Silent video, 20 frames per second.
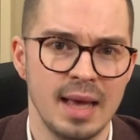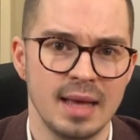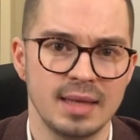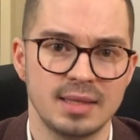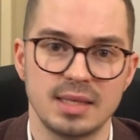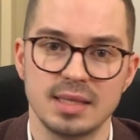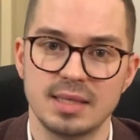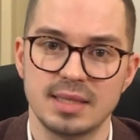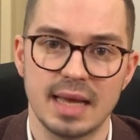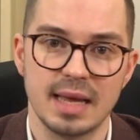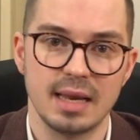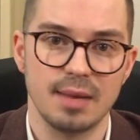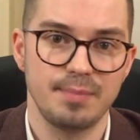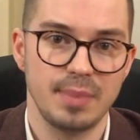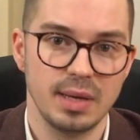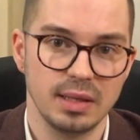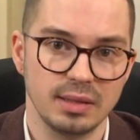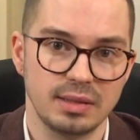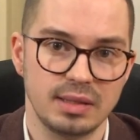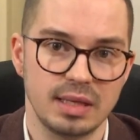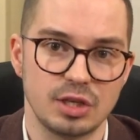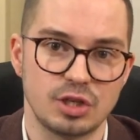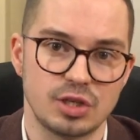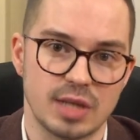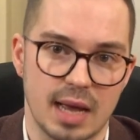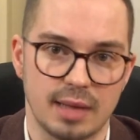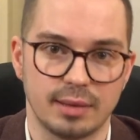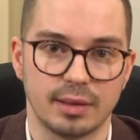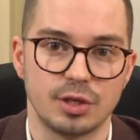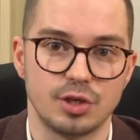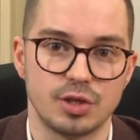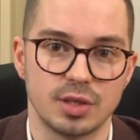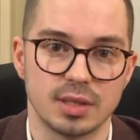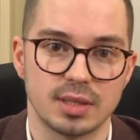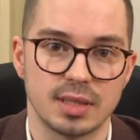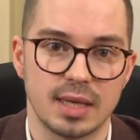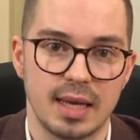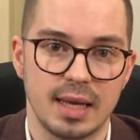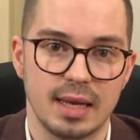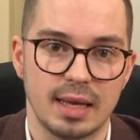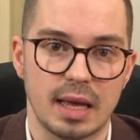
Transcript: Sustainability challenges